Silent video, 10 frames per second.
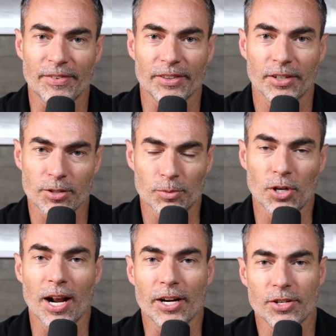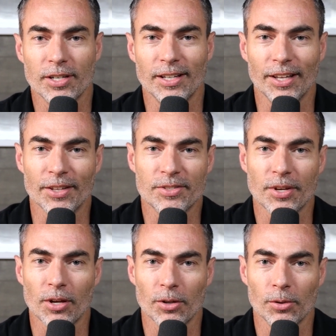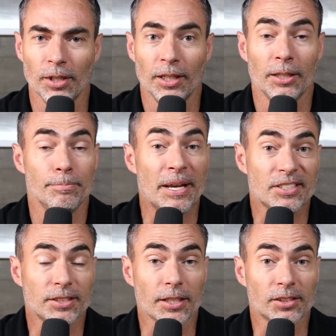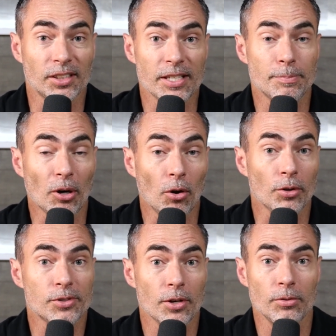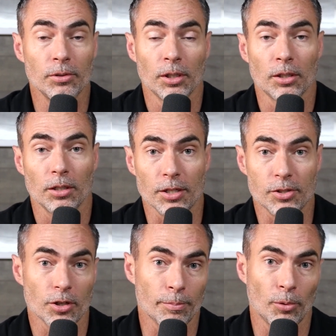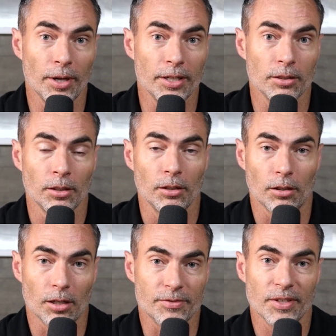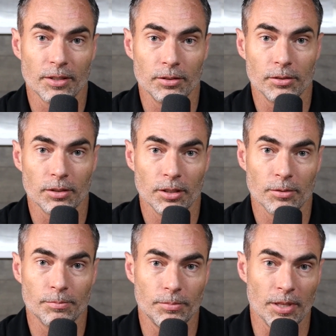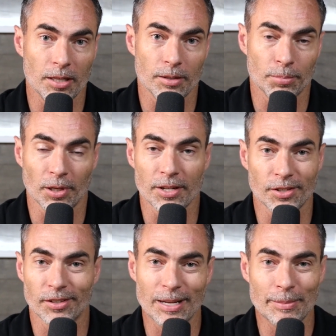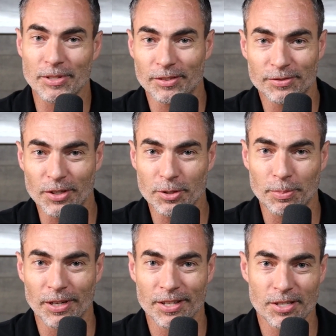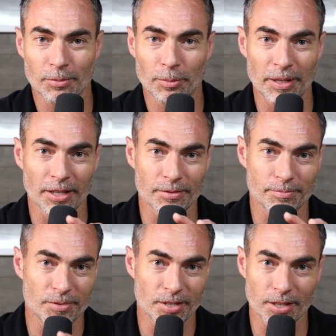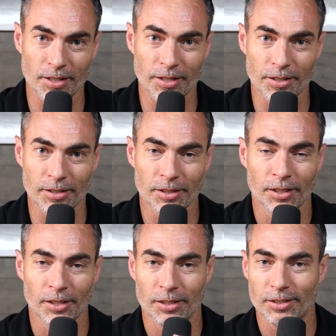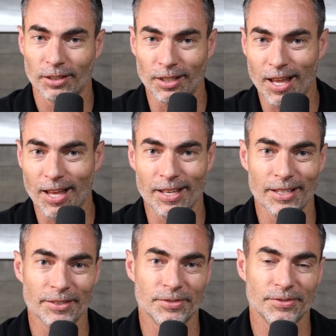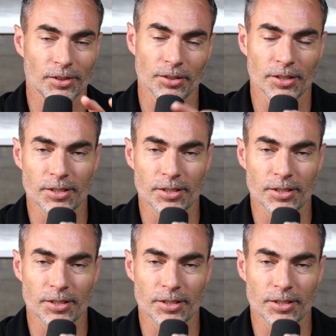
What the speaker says: there, some traction. And so it makes a ton of sense. But also, to your point, often, brands that are Amazon first brands, someone may see the live or the